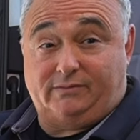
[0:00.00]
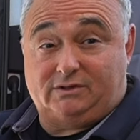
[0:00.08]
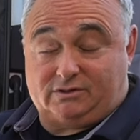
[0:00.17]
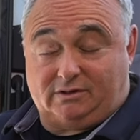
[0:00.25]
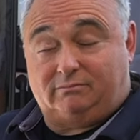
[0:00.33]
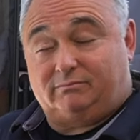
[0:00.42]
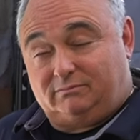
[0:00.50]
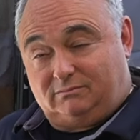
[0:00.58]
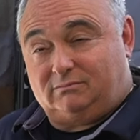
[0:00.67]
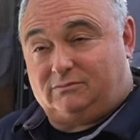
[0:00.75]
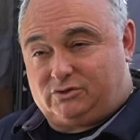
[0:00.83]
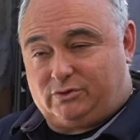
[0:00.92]
So
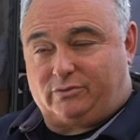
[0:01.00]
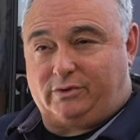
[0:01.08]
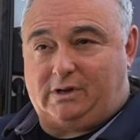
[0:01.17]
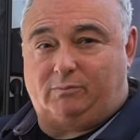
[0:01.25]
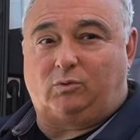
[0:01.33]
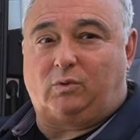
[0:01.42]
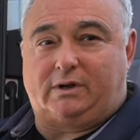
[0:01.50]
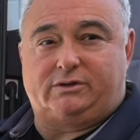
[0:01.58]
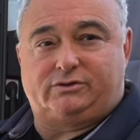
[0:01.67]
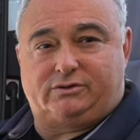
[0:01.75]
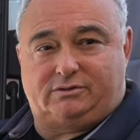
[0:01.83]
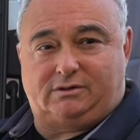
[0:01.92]
2 or 3 number
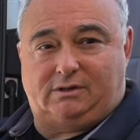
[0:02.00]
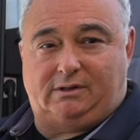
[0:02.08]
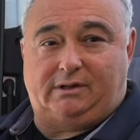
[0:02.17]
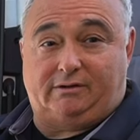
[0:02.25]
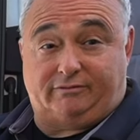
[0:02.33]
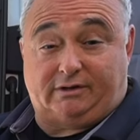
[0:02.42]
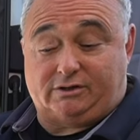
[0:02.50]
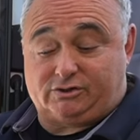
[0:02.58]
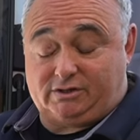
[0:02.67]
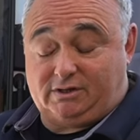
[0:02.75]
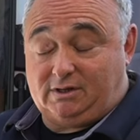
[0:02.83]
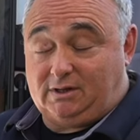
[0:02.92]
1s and then a
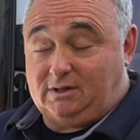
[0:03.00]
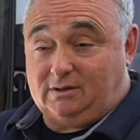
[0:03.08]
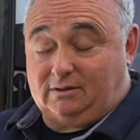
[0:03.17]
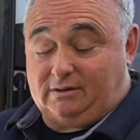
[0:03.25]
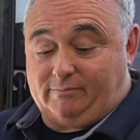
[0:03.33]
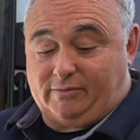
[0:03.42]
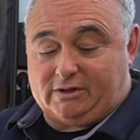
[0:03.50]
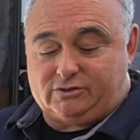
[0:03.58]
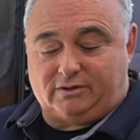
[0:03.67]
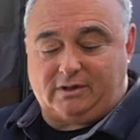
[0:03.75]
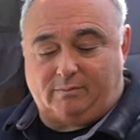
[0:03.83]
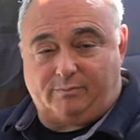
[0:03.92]
flush. They
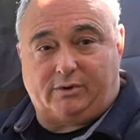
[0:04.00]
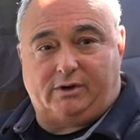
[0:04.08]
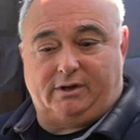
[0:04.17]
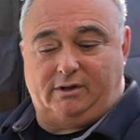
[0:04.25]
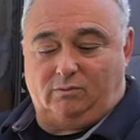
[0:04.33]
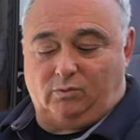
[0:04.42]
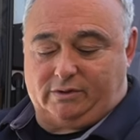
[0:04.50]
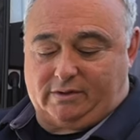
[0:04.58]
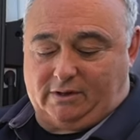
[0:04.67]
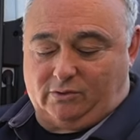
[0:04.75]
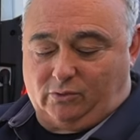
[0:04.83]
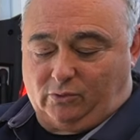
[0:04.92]
do that by what
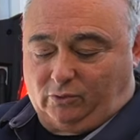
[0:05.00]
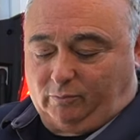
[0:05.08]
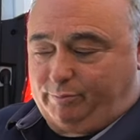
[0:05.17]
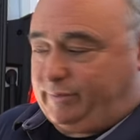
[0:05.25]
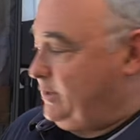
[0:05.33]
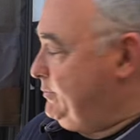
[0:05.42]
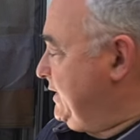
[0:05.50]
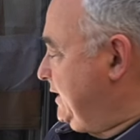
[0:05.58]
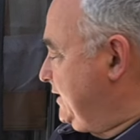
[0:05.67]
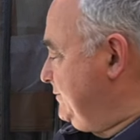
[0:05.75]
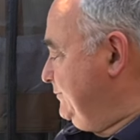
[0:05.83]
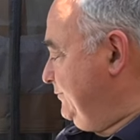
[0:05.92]
they call pea powder.